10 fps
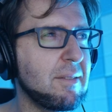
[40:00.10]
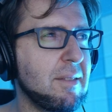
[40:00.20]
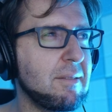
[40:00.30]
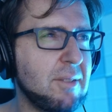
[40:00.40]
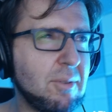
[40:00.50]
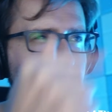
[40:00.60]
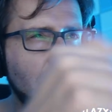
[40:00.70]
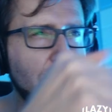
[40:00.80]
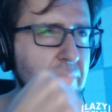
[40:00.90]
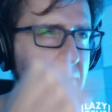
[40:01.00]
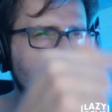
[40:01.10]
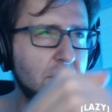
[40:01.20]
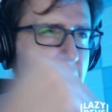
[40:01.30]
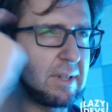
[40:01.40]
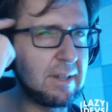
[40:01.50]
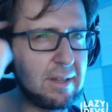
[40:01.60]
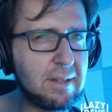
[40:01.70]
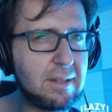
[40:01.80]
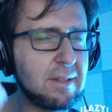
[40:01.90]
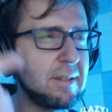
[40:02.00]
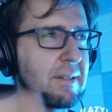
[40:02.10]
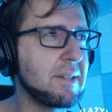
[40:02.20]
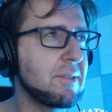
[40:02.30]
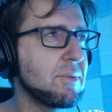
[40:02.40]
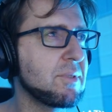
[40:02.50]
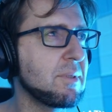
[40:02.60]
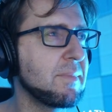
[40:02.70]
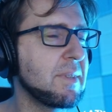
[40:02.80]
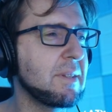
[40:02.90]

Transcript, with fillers: you know go through the code and and and, and do some